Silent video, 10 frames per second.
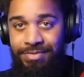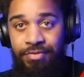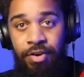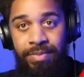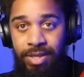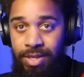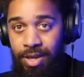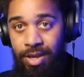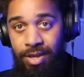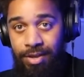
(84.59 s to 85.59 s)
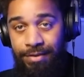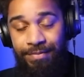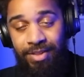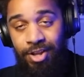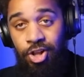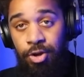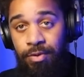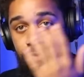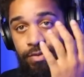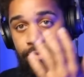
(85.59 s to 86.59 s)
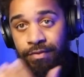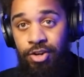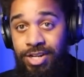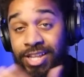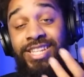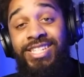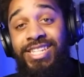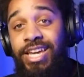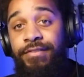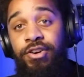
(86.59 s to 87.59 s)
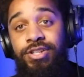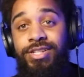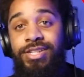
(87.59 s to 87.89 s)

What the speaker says: from the global version and the CN version.